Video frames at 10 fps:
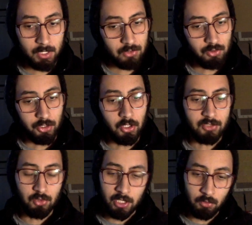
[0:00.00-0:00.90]
So yes,
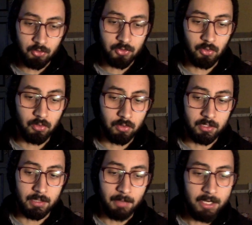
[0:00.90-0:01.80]
you can control
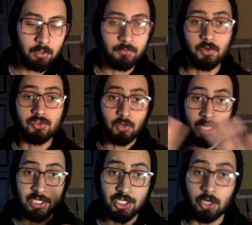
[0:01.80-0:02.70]
the microphones, you
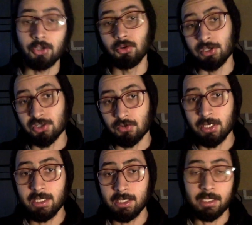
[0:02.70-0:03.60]
can share your
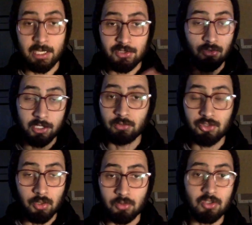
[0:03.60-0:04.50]
screen in case you need to
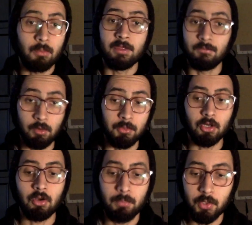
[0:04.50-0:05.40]
show something from your
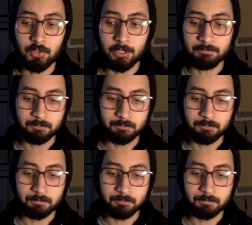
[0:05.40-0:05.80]
computer.